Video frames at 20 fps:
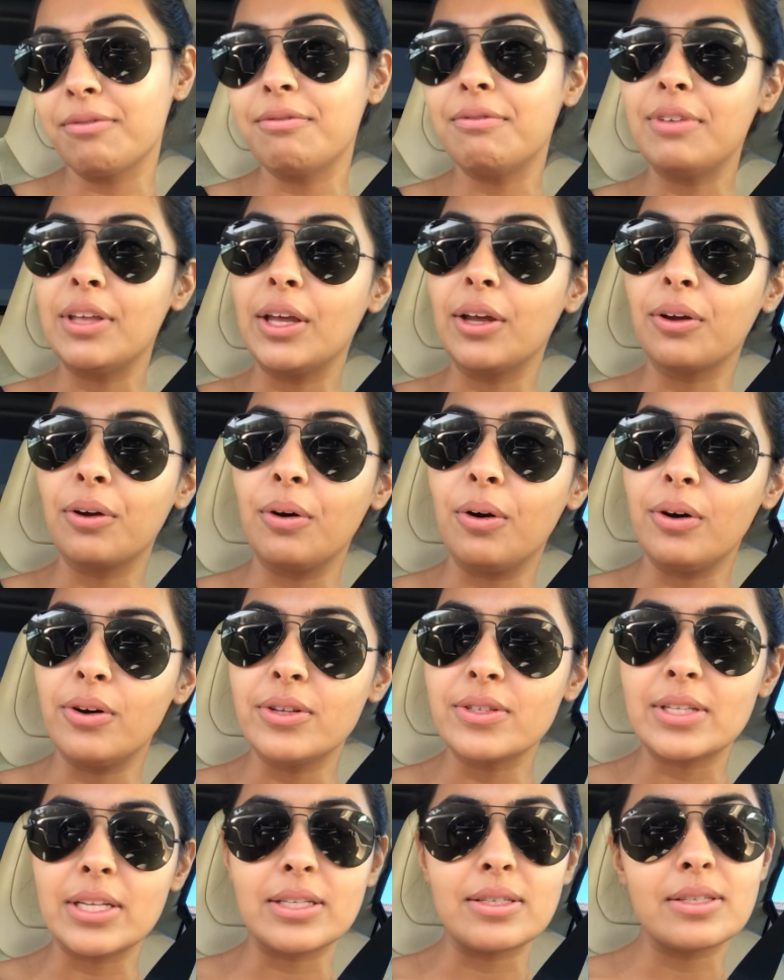
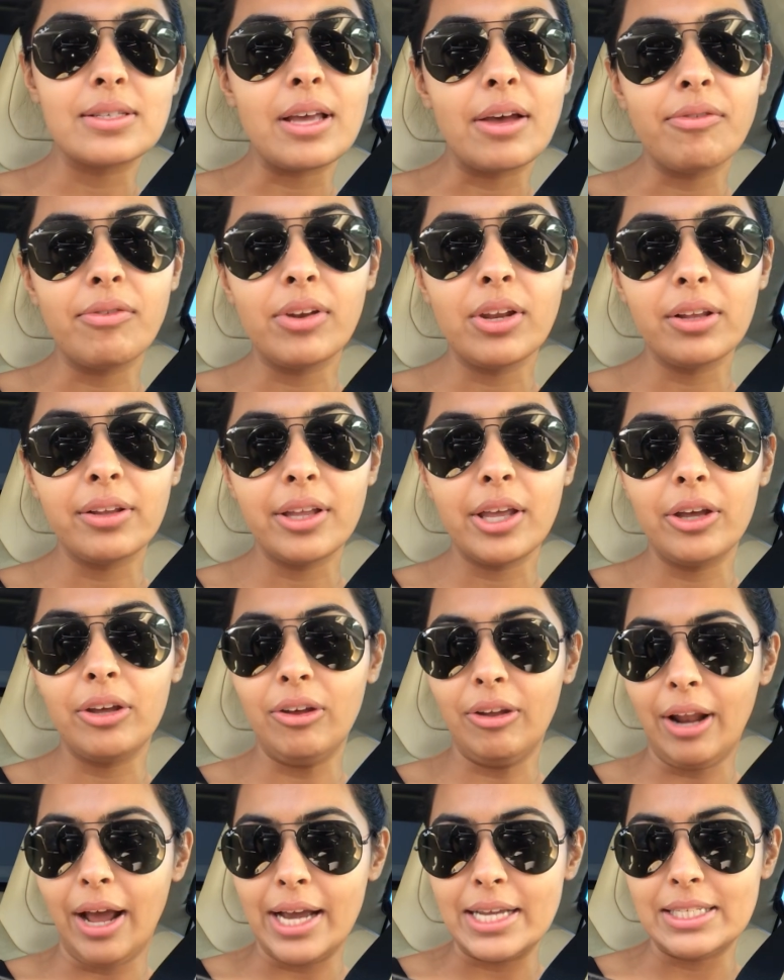vehicles, it's definitely a
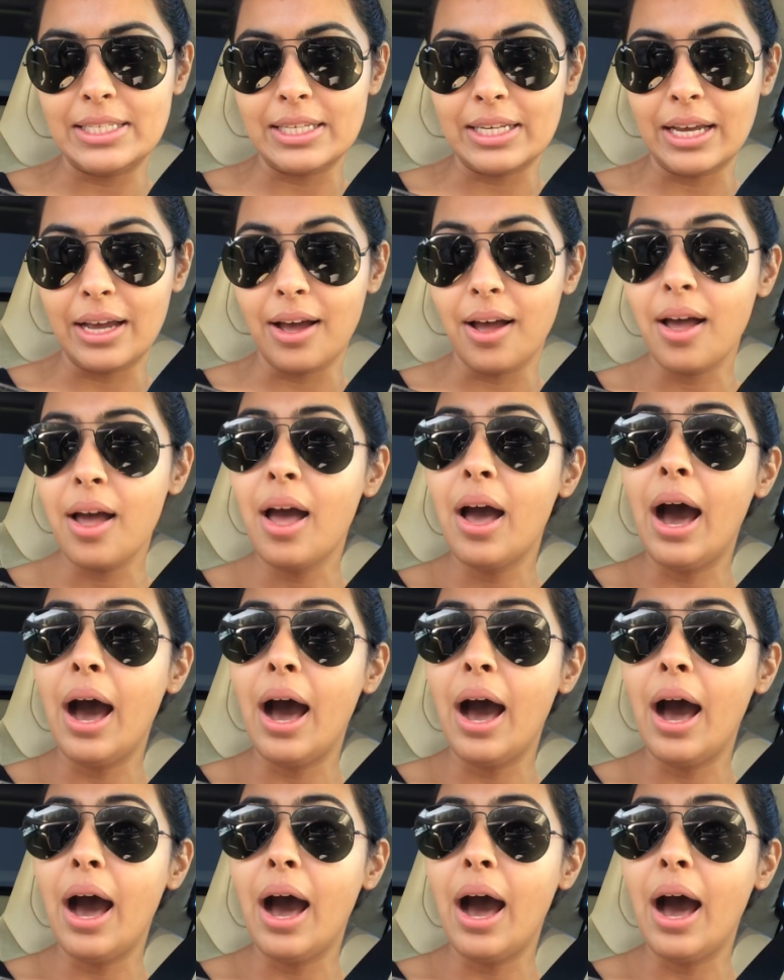good idea.